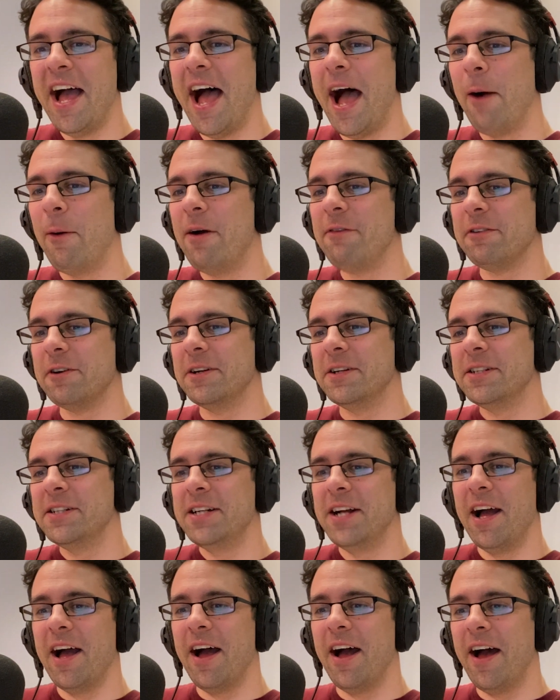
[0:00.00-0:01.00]
However,
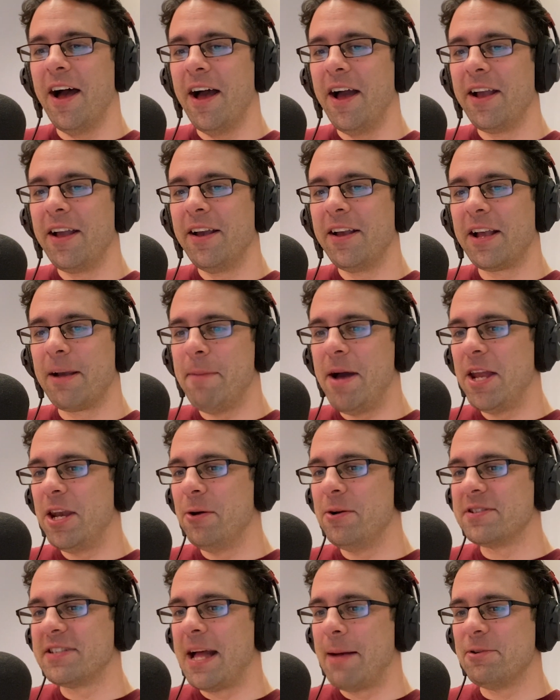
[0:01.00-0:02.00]

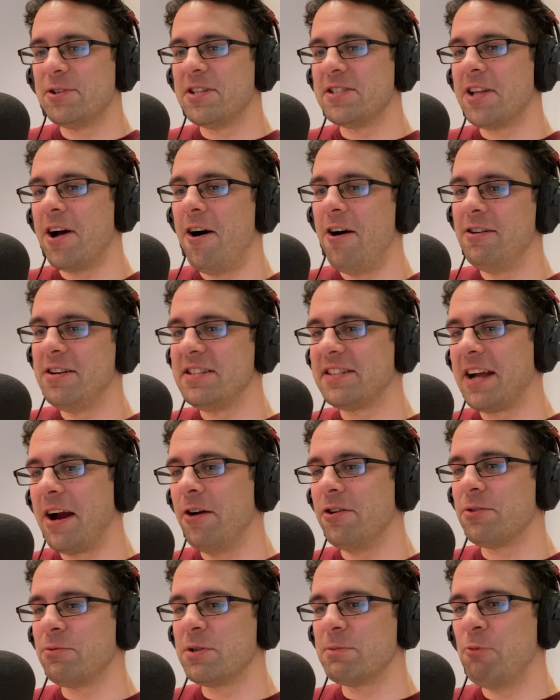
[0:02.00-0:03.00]
Commando establishes that Arnie's
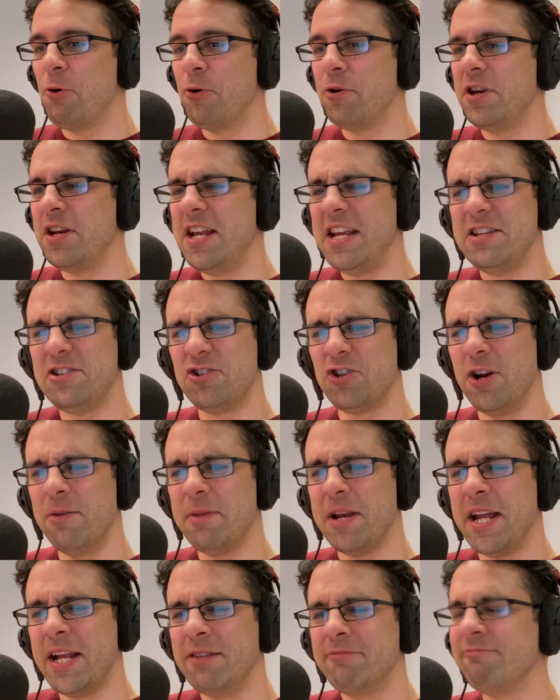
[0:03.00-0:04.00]
character was born in East
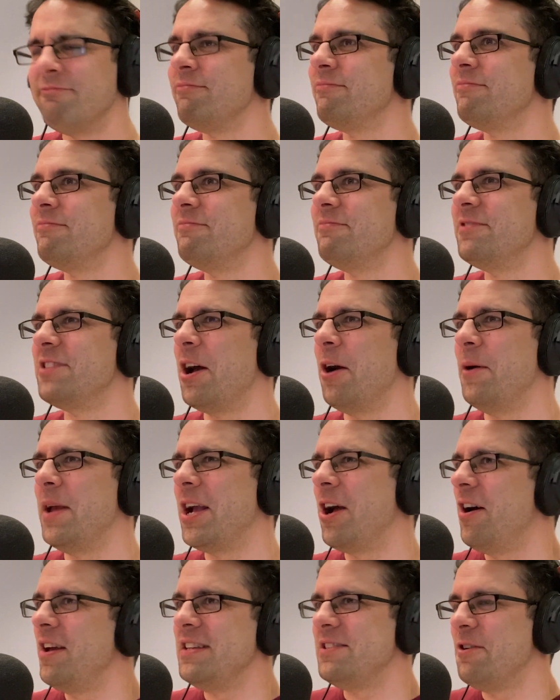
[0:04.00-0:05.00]
Germany. Oh. So
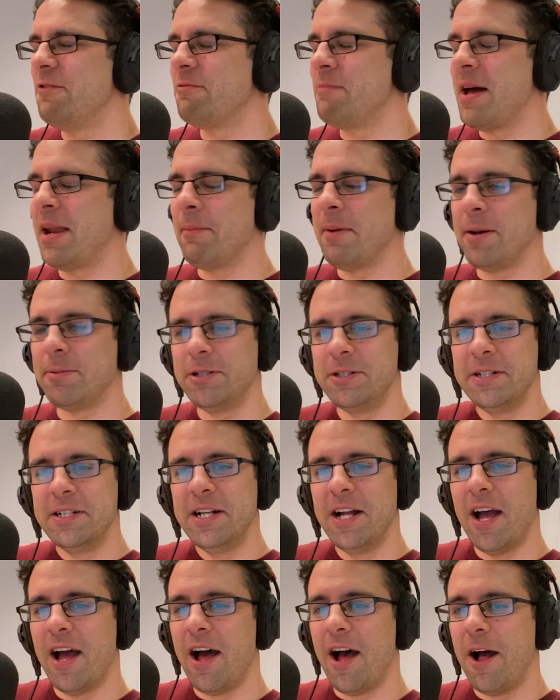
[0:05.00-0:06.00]
he can't, he's not from Alabama.
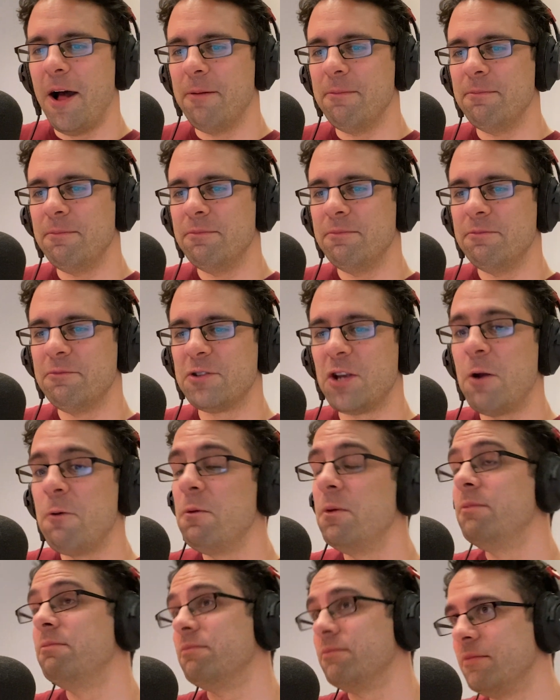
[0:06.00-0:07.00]

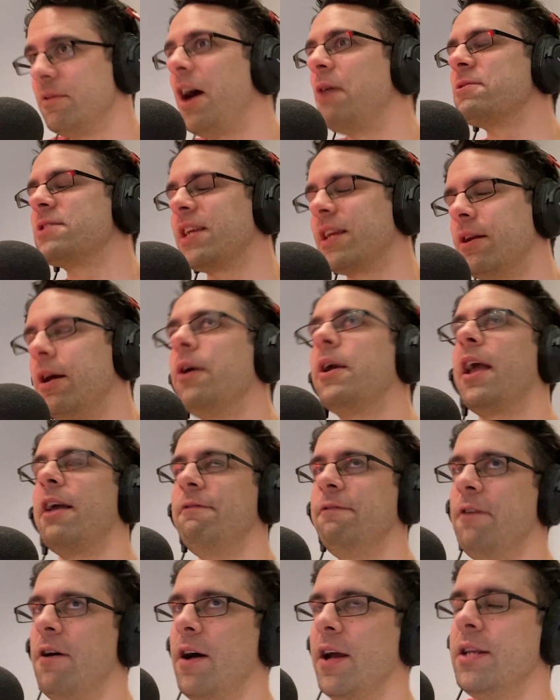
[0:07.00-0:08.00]
So I was thinking,
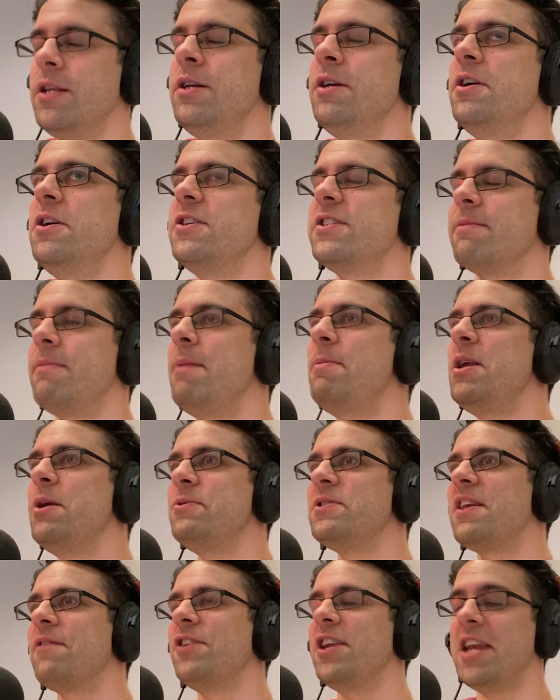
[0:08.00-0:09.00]
okay, fine. So maybe
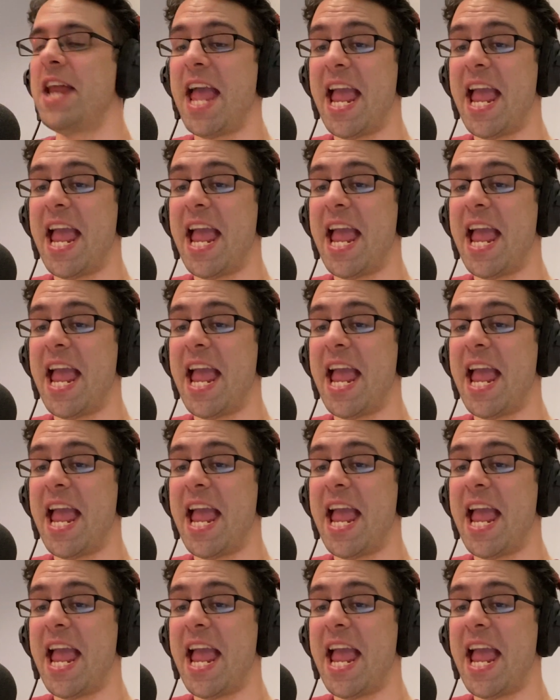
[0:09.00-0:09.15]
he was given an